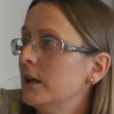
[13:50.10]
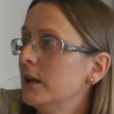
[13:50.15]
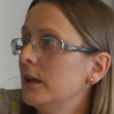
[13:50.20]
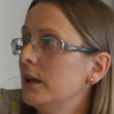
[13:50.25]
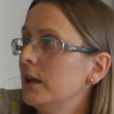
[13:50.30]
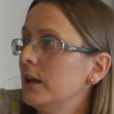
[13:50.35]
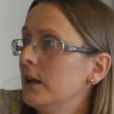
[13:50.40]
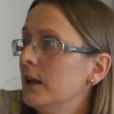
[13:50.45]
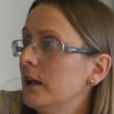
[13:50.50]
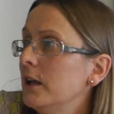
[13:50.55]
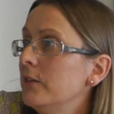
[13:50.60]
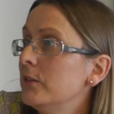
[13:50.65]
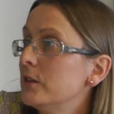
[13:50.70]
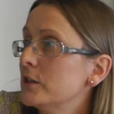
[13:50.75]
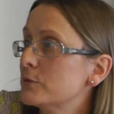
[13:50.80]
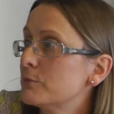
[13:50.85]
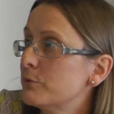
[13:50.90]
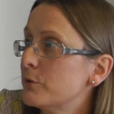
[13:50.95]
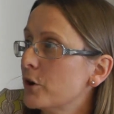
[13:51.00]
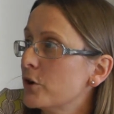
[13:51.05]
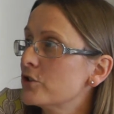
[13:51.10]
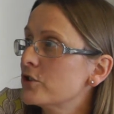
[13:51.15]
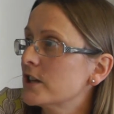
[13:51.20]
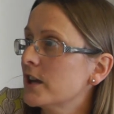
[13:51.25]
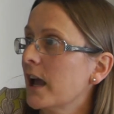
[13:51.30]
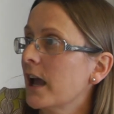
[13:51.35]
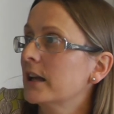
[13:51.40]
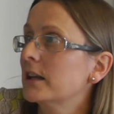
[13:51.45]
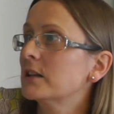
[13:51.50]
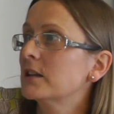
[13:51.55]
in this
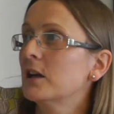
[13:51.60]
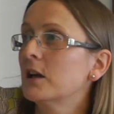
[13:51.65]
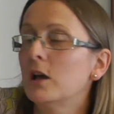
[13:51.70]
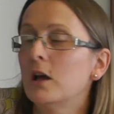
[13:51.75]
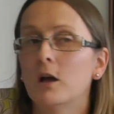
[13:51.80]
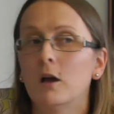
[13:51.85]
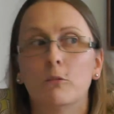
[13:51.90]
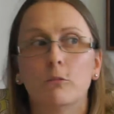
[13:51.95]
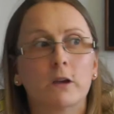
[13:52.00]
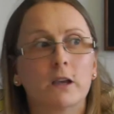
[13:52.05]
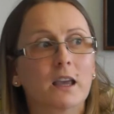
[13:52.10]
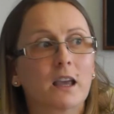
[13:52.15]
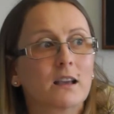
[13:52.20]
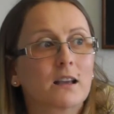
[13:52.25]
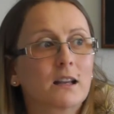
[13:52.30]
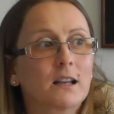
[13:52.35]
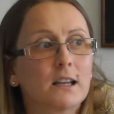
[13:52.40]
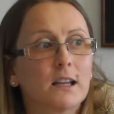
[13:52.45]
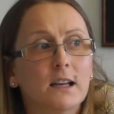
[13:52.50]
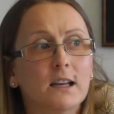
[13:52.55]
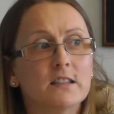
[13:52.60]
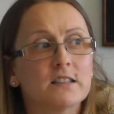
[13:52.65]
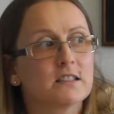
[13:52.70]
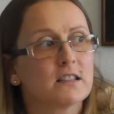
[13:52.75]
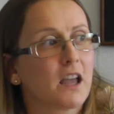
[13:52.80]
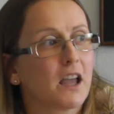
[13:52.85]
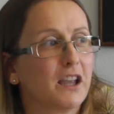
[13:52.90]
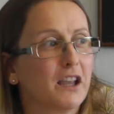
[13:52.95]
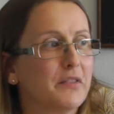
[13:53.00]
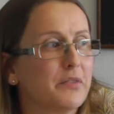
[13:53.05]
project, we can clearly
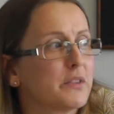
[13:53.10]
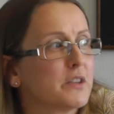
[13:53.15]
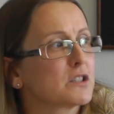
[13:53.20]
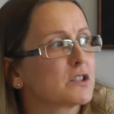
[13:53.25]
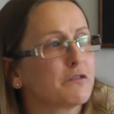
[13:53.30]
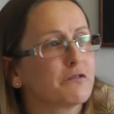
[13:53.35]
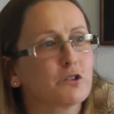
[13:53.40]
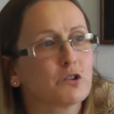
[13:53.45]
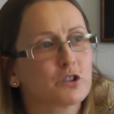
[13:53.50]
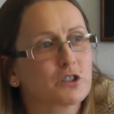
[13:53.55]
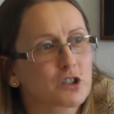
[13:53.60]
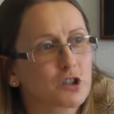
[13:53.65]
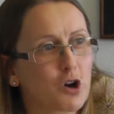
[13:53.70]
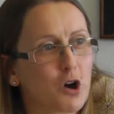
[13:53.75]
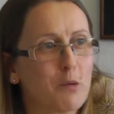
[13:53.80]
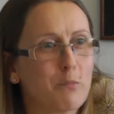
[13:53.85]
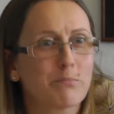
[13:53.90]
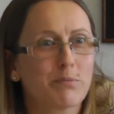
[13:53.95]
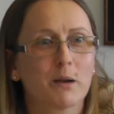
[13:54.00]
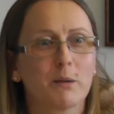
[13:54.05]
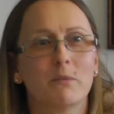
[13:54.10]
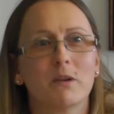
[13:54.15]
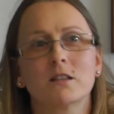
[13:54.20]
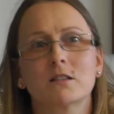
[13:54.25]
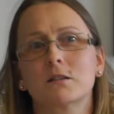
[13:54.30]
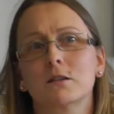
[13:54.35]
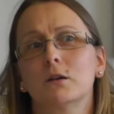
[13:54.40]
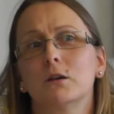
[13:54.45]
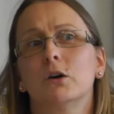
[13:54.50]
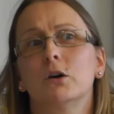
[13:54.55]
say, and this of course
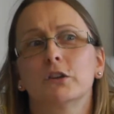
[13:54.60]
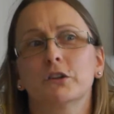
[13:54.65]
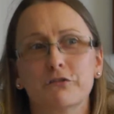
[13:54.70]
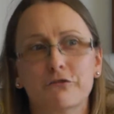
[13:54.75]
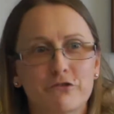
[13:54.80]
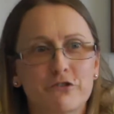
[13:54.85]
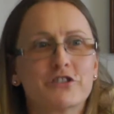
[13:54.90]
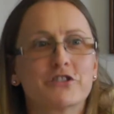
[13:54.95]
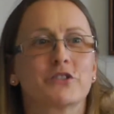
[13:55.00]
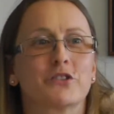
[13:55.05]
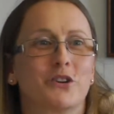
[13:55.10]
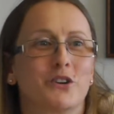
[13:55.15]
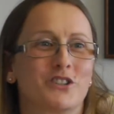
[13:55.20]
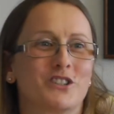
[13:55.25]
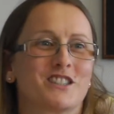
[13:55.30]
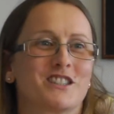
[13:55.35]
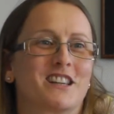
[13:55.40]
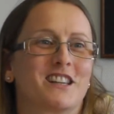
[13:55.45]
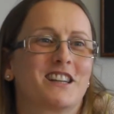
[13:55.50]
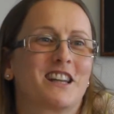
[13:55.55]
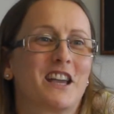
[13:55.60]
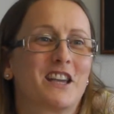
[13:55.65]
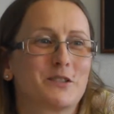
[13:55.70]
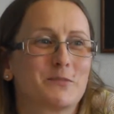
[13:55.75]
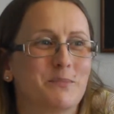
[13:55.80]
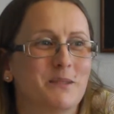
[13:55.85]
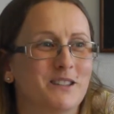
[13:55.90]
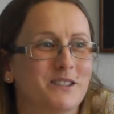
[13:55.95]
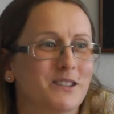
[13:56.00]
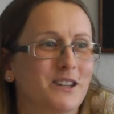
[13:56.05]
complements a lot of research that
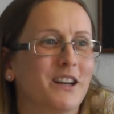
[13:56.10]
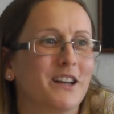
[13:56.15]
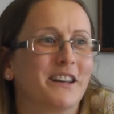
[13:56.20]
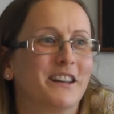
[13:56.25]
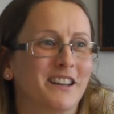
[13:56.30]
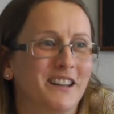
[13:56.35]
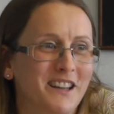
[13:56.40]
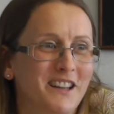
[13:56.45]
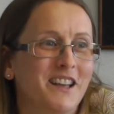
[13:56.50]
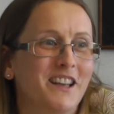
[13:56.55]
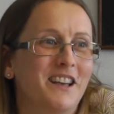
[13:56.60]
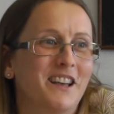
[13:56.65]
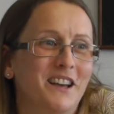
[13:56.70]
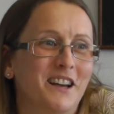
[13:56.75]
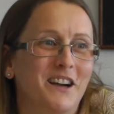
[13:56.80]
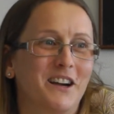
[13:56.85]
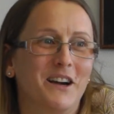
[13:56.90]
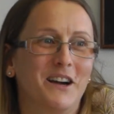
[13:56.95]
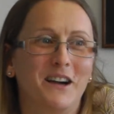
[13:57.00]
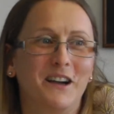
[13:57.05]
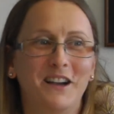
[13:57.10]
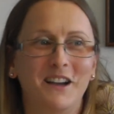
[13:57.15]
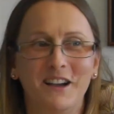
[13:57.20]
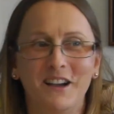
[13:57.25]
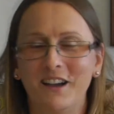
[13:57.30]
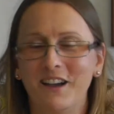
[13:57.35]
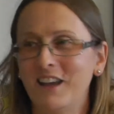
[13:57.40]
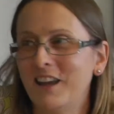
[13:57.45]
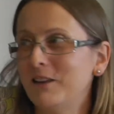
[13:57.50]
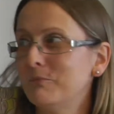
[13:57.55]
has been done
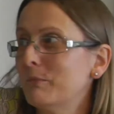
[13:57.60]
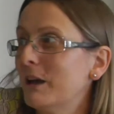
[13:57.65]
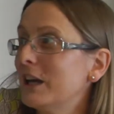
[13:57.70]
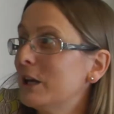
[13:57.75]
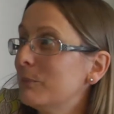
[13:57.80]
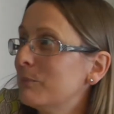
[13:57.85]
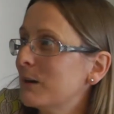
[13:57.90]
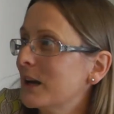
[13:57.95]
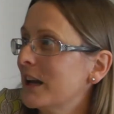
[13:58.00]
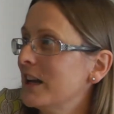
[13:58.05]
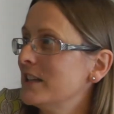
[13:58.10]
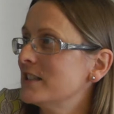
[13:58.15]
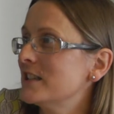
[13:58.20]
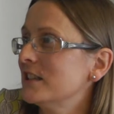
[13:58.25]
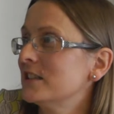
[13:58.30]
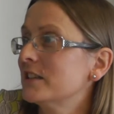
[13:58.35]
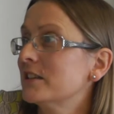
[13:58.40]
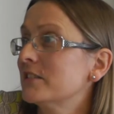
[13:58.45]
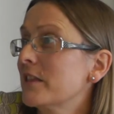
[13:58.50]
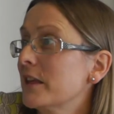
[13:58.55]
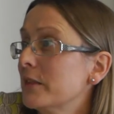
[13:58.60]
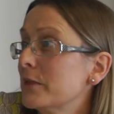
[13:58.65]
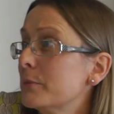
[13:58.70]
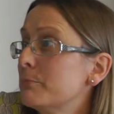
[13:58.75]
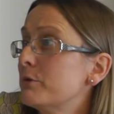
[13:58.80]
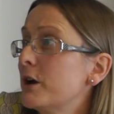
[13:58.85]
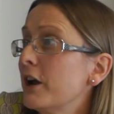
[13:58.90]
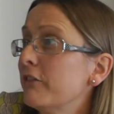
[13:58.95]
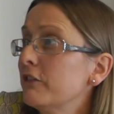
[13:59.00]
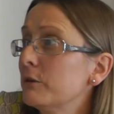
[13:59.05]
in many places, that
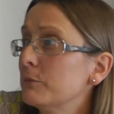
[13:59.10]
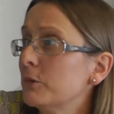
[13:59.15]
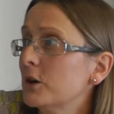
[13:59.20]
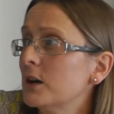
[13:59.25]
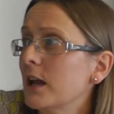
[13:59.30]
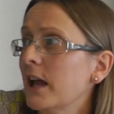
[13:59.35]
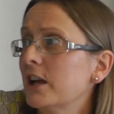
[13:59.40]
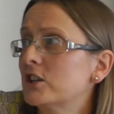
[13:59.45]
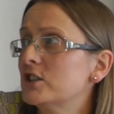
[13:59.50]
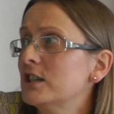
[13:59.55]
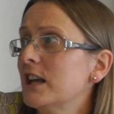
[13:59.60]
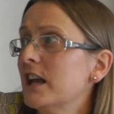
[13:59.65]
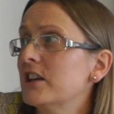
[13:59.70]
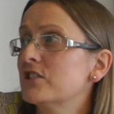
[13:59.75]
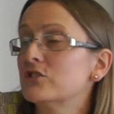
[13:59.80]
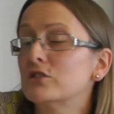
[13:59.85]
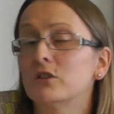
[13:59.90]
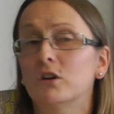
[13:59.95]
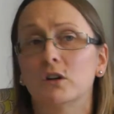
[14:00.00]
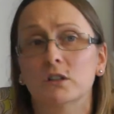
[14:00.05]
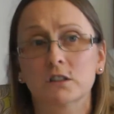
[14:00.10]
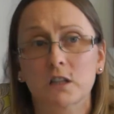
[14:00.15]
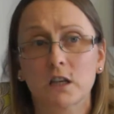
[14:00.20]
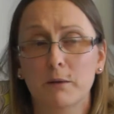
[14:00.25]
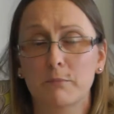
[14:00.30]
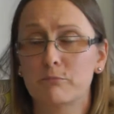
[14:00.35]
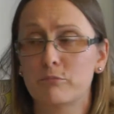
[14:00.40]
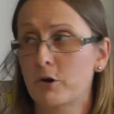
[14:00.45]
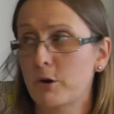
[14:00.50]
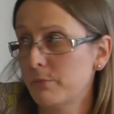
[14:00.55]
the private model actually has not
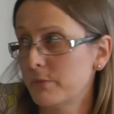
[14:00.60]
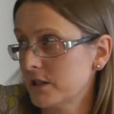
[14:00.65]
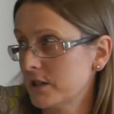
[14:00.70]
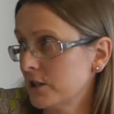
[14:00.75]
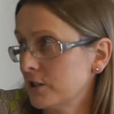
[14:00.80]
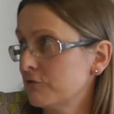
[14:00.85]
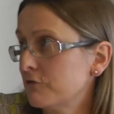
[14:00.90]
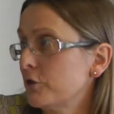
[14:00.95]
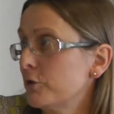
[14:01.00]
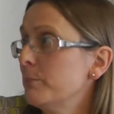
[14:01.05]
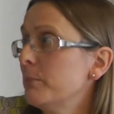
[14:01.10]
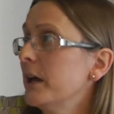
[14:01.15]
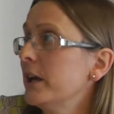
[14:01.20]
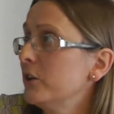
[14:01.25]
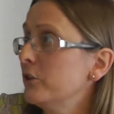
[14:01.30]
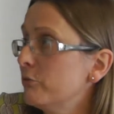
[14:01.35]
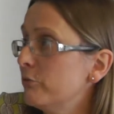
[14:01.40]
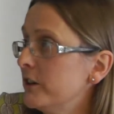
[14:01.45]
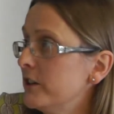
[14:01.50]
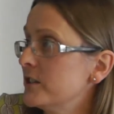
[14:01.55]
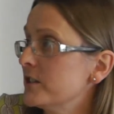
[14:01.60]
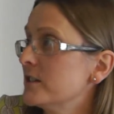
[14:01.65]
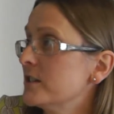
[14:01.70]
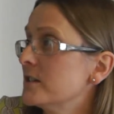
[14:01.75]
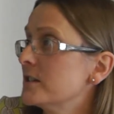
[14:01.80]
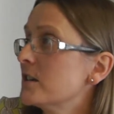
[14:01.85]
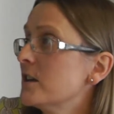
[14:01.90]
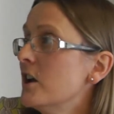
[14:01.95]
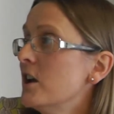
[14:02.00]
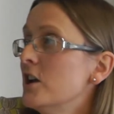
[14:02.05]
kept promises for many
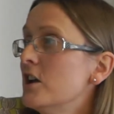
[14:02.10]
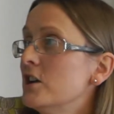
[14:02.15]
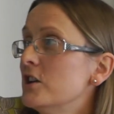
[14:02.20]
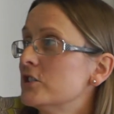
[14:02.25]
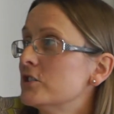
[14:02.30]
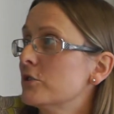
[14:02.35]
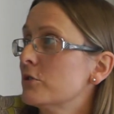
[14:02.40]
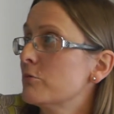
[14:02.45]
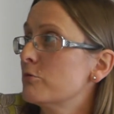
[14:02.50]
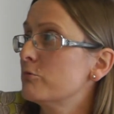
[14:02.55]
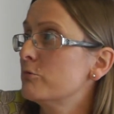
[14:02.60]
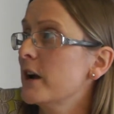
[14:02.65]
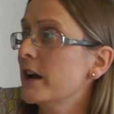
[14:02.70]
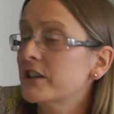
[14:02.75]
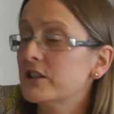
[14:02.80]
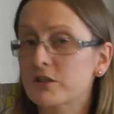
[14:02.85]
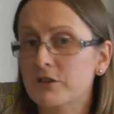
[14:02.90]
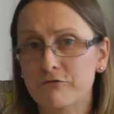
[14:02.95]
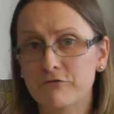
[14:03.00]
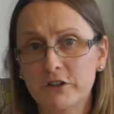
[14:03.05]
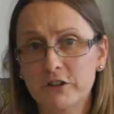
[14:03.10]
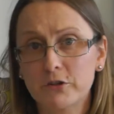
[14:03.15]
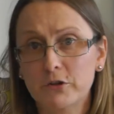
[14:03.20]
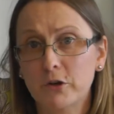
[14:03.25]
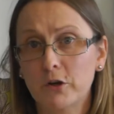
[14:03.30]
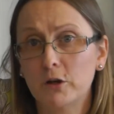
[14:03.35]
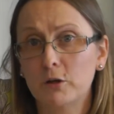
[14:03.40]
reasons. So the rates of